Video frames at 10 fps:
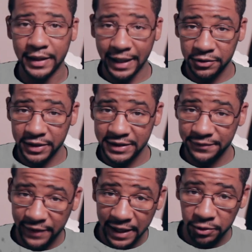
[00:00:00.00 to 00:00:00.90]
Celtics
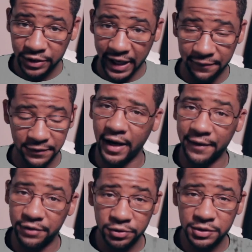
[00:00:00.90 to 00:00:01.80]
and Final Draft.
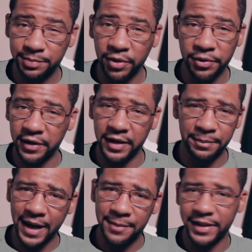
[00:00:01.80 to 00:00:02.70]
I've used both, and in
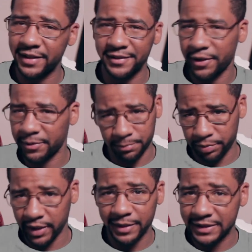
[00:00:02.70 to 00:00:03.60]
my opinion they're
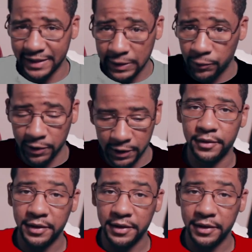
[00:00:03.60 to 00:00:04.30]
pretty much equal.